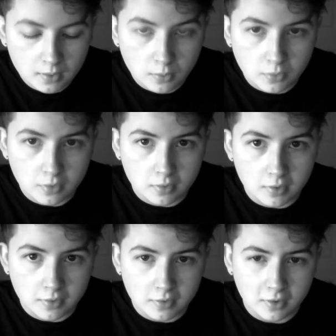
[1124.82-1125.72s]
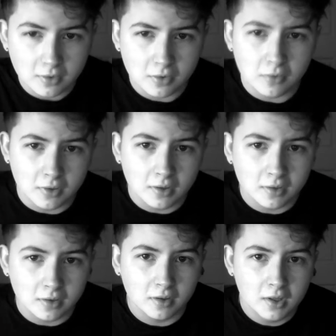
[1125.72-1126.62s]
also I do think
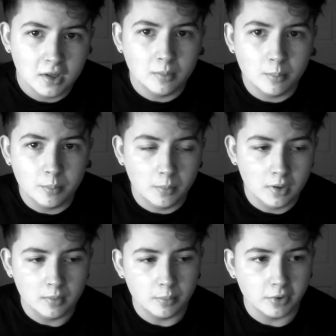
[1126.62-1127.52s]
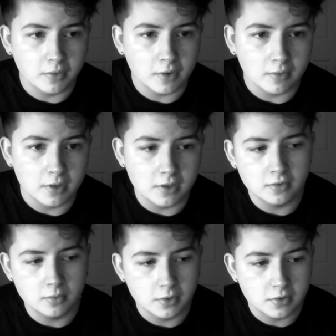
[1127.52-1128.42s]
that body fat
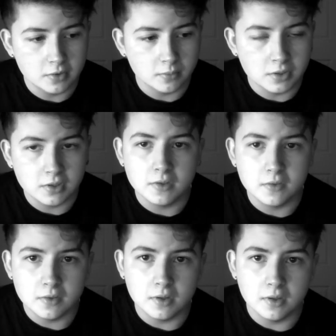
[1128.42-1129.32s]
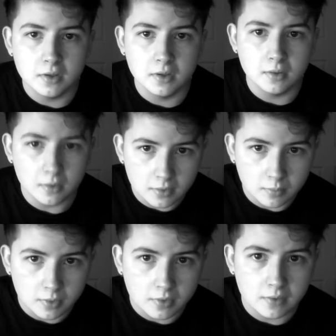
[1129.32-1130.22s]
redistribution, which is
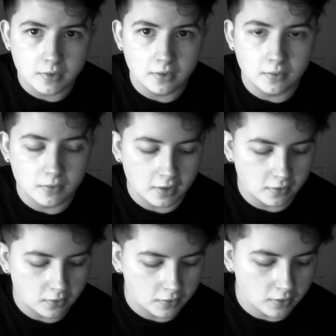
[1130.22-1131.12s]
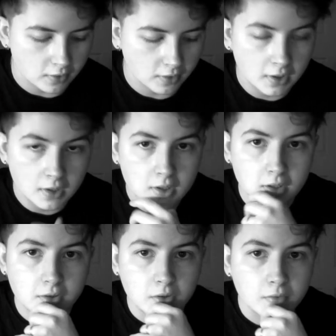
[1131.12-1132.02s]
one of the effects of testosterone,
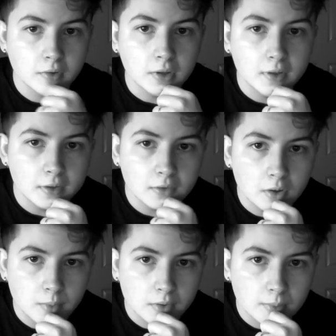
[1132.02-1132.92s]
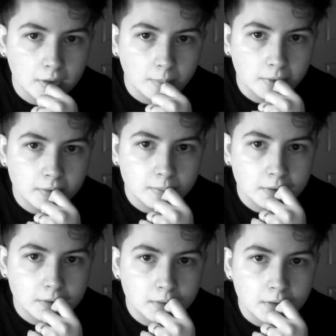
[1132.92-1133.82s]
I do feel like that has come into play a bit as
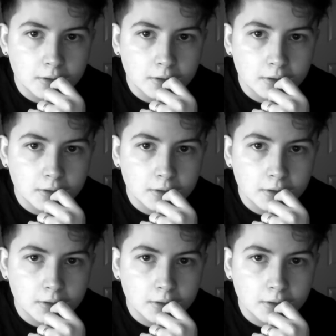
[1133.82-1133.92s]
well.